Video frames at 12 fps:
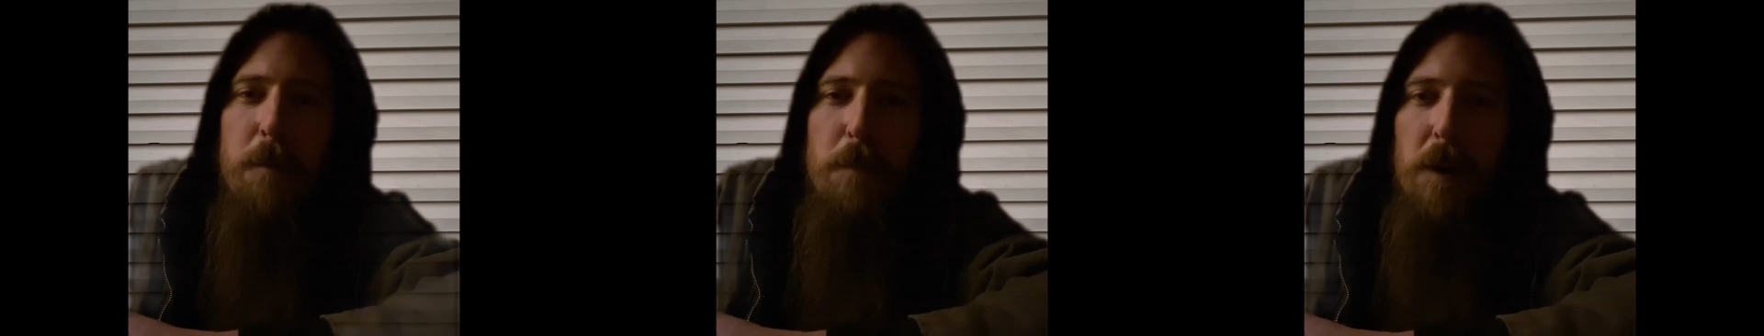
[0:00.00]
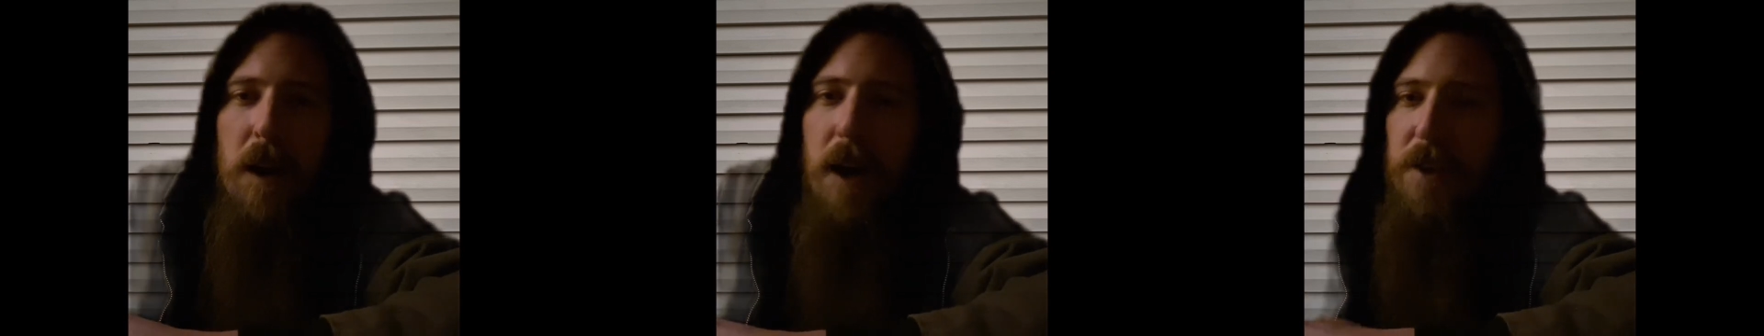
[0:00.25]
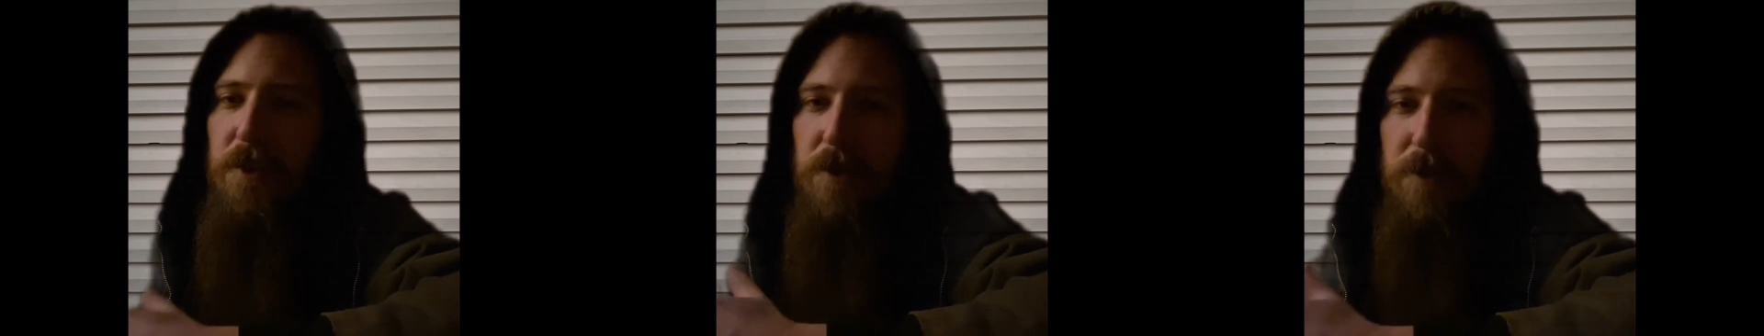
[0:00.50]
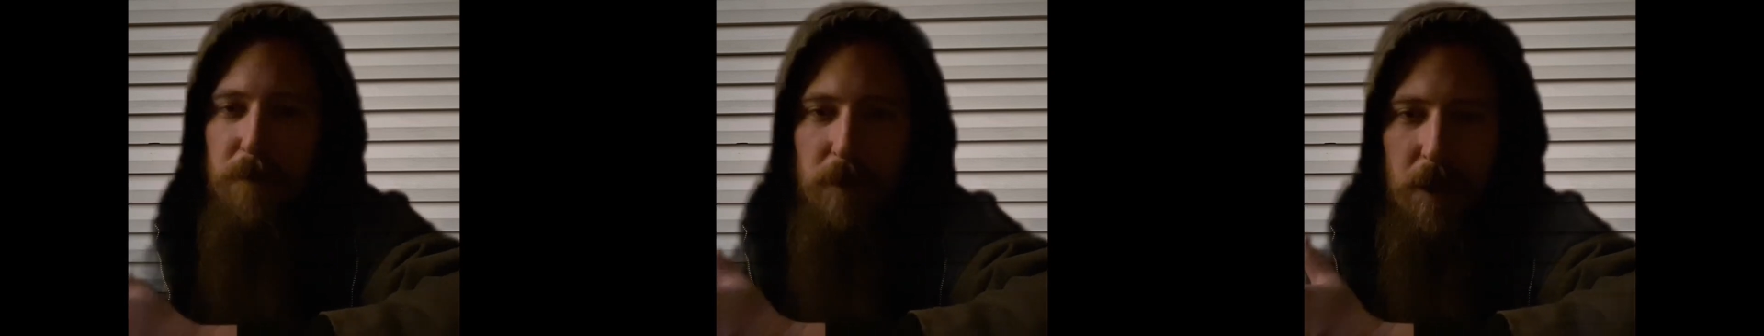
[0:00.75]
but I
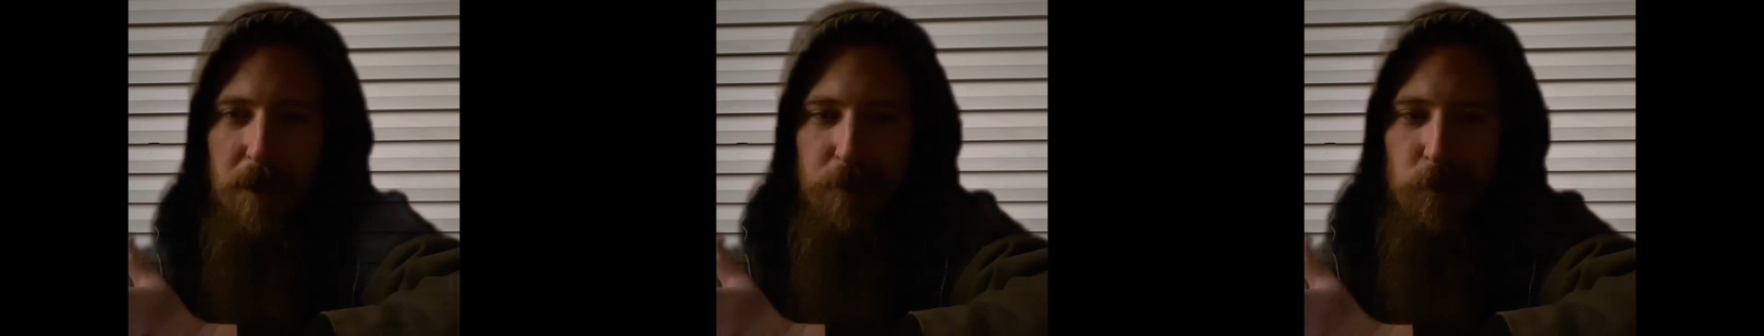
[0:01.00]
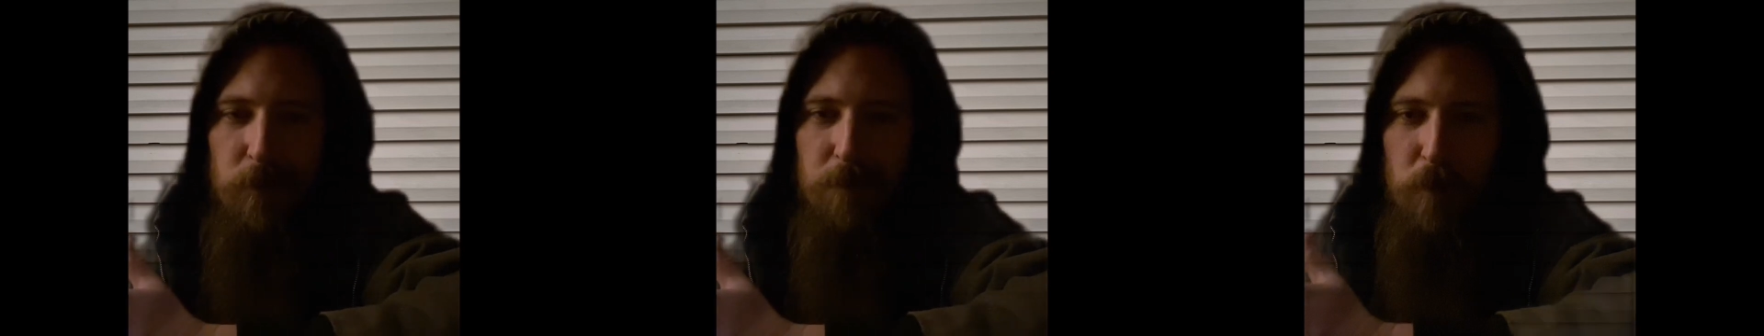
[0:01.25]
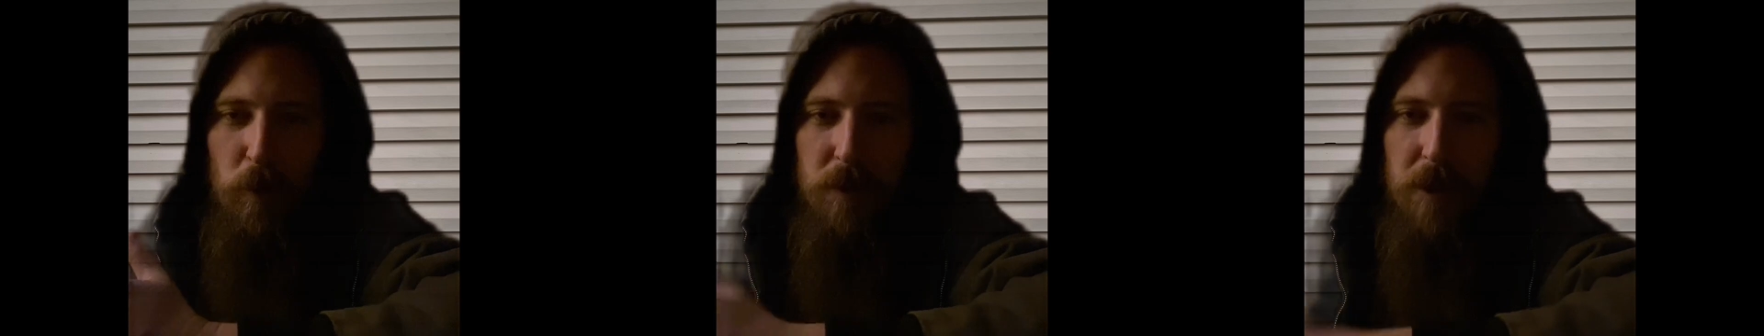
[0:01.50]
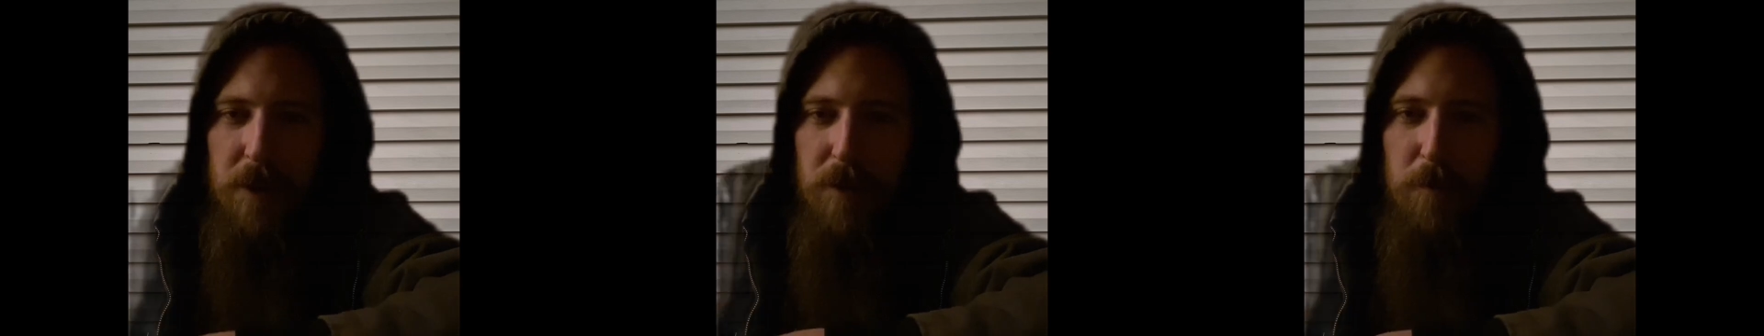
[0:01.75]
just kind of took
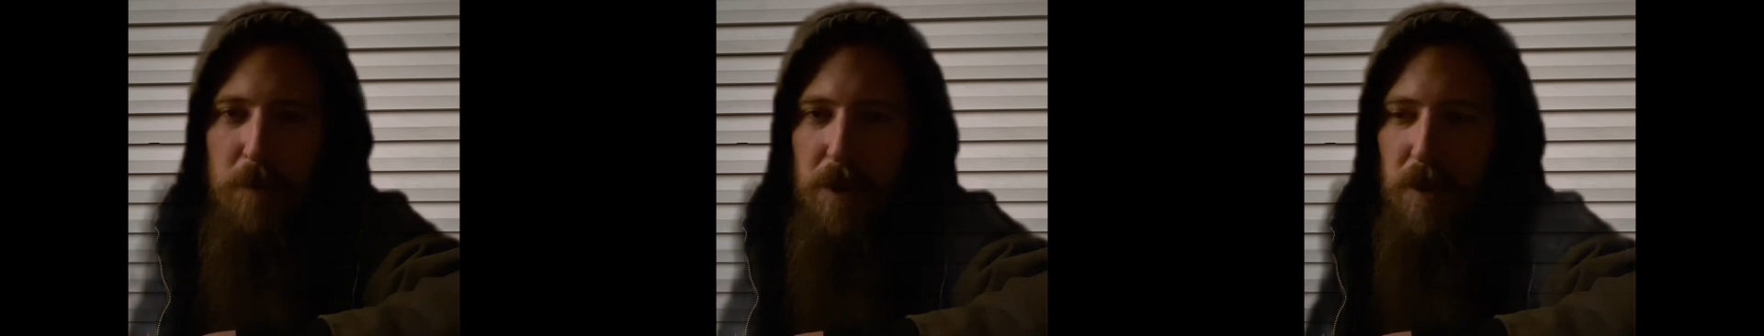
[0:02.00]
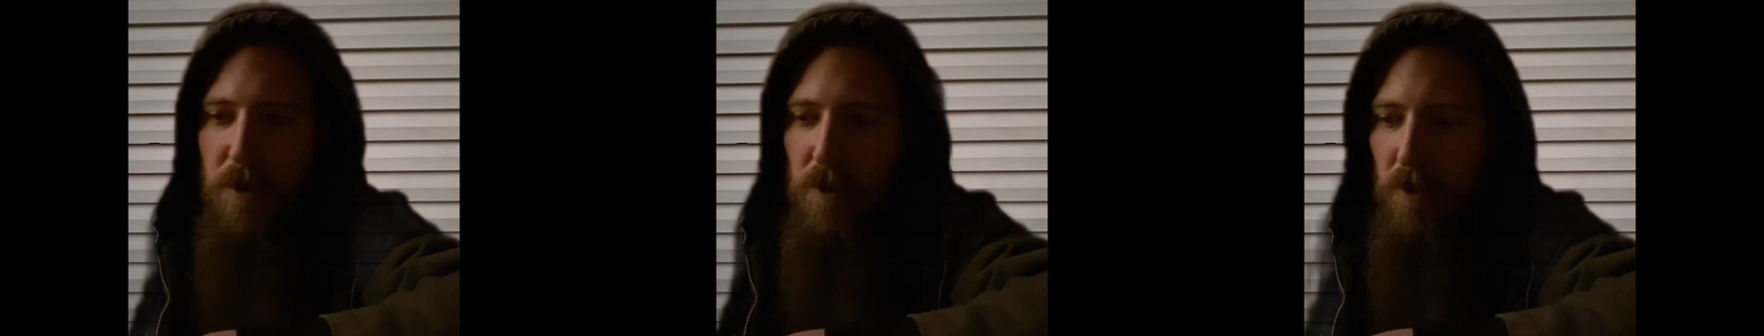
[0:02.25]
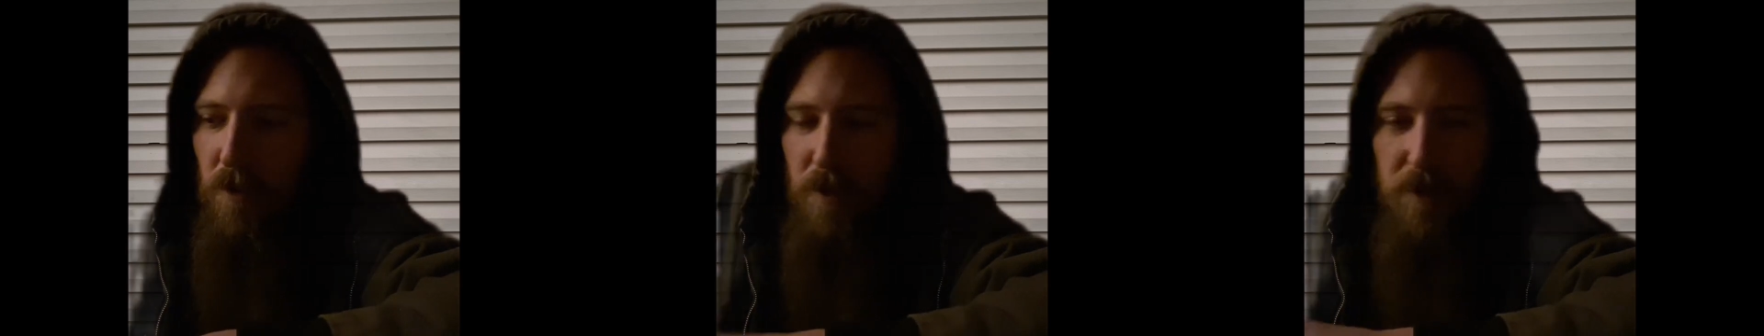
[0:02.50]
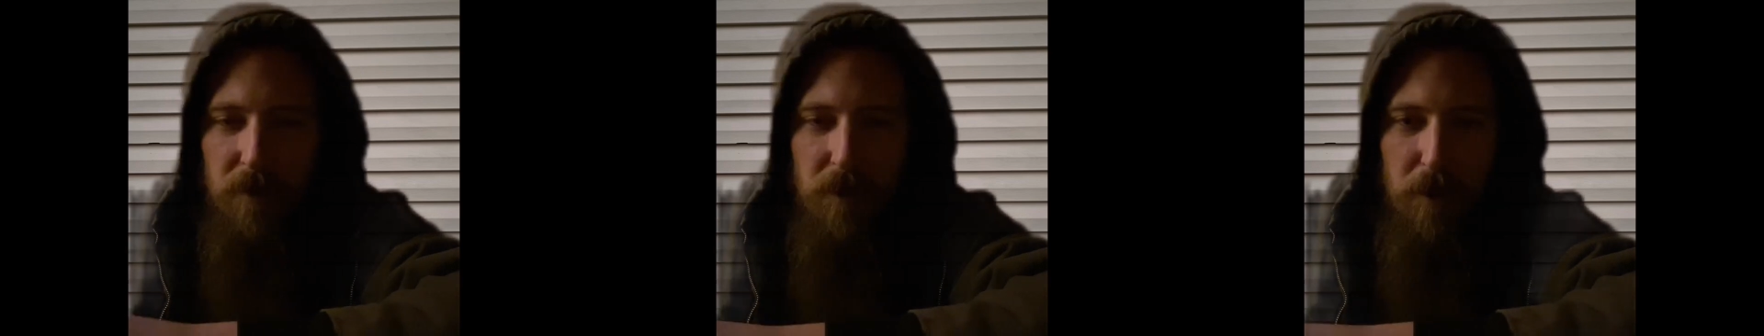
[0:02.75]
that to be
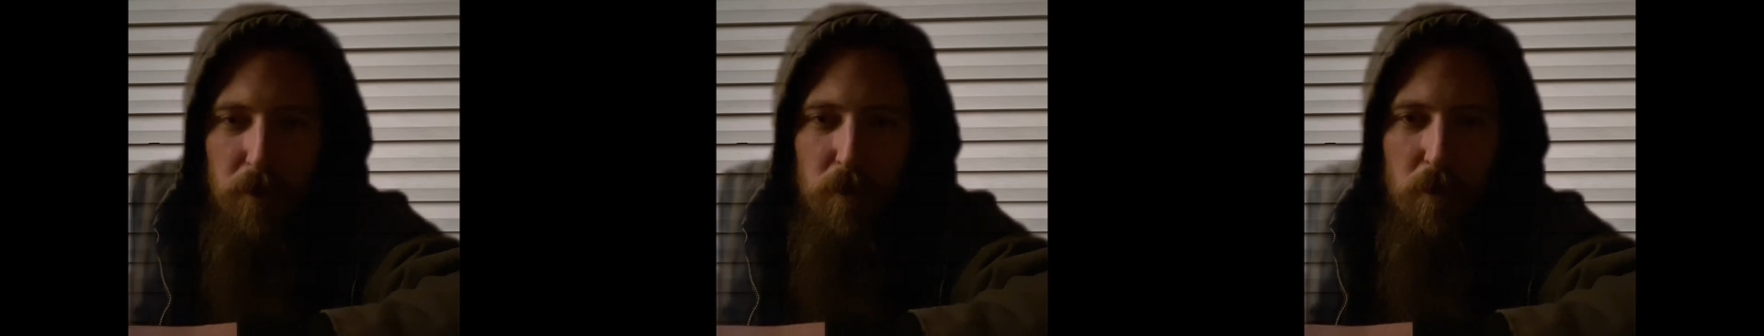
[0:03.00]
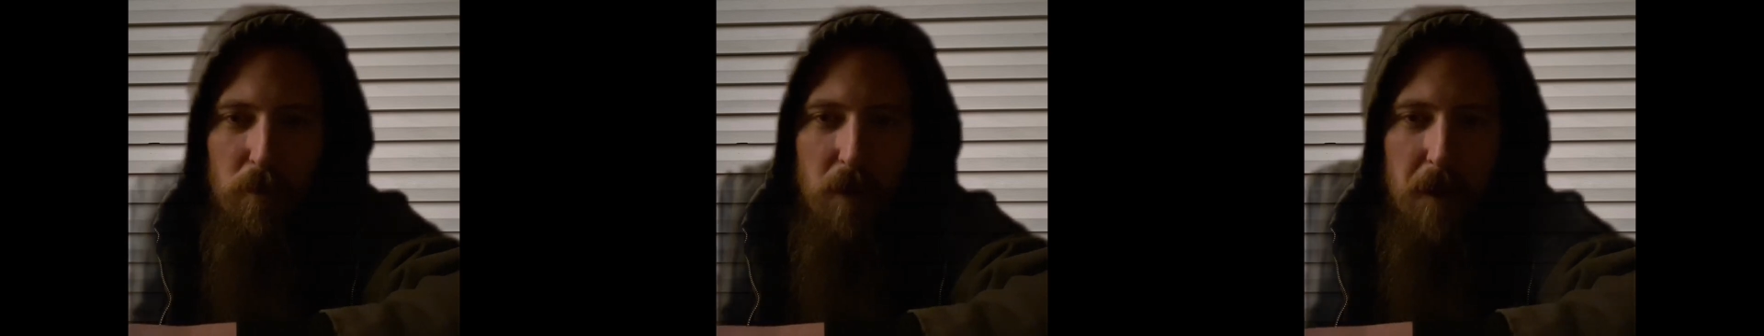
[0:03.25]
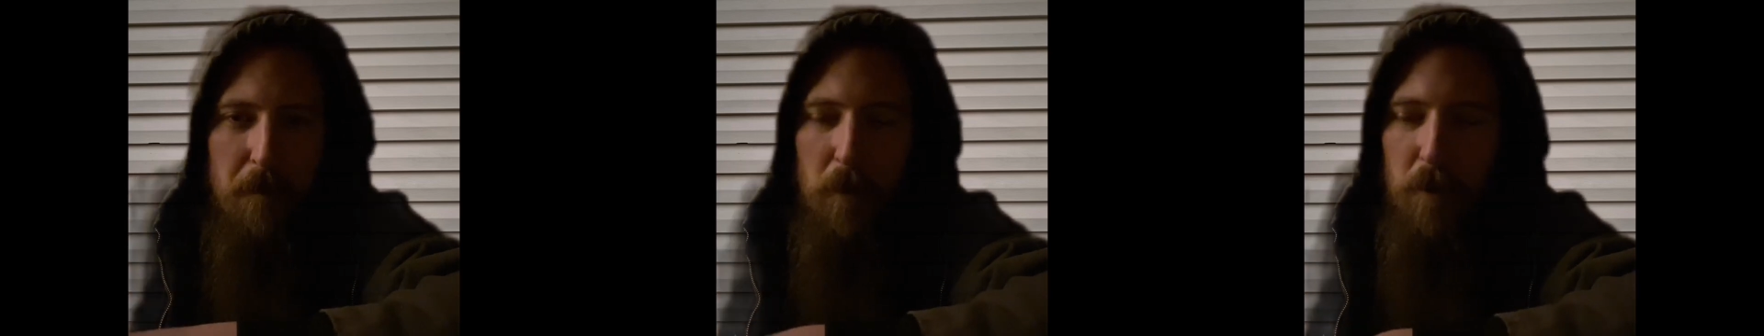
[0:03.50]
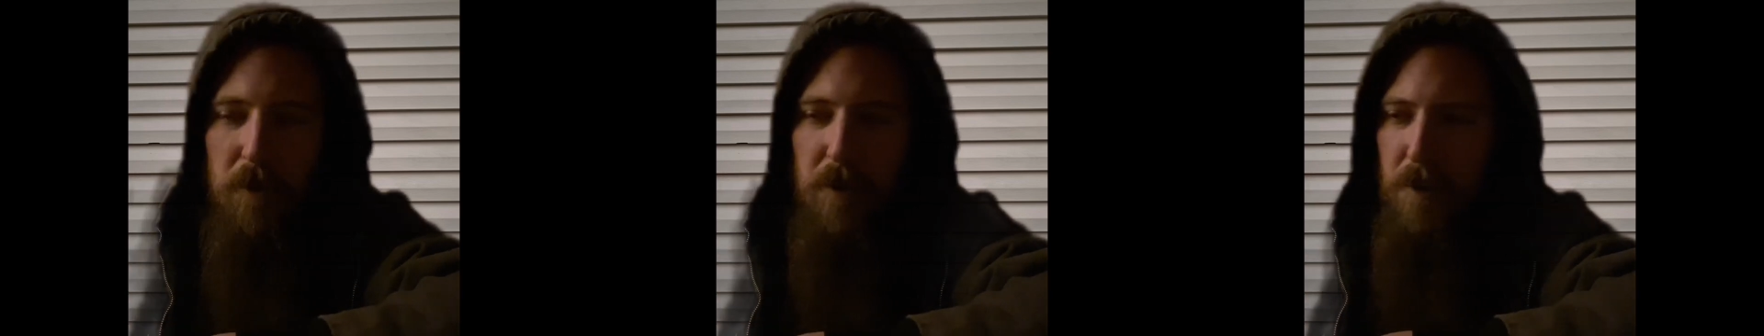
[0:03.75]
this electrical crap
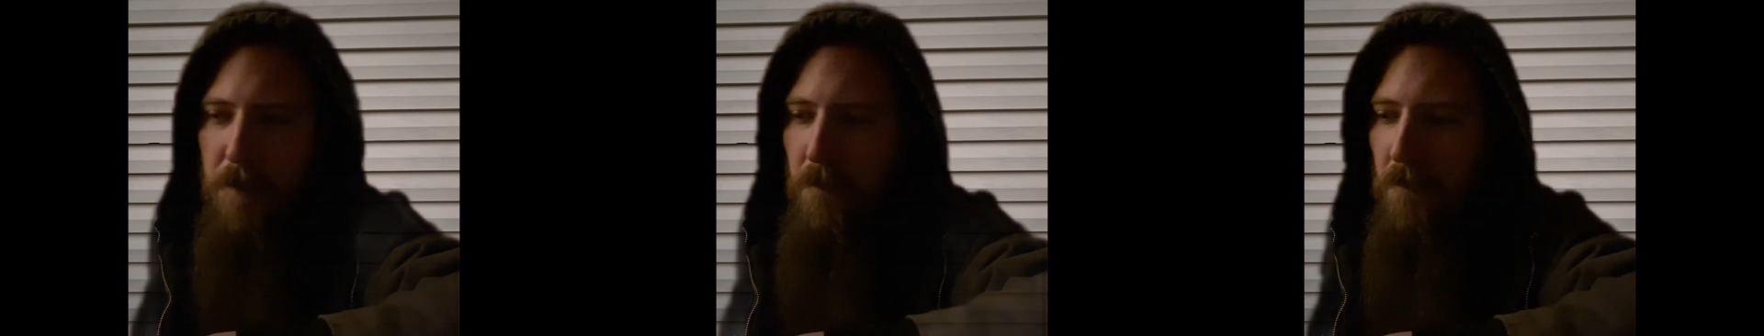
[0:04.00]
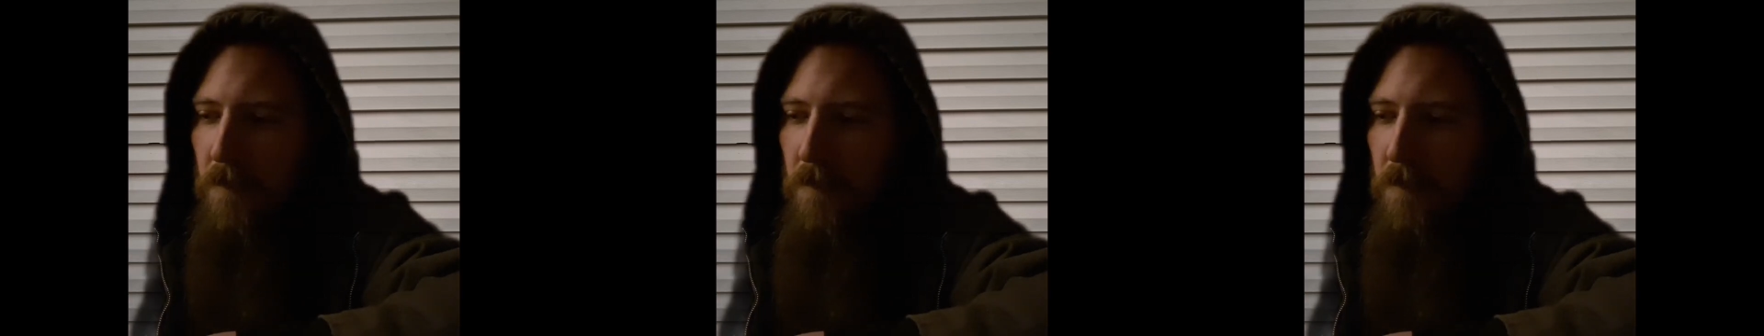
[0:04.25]
going on.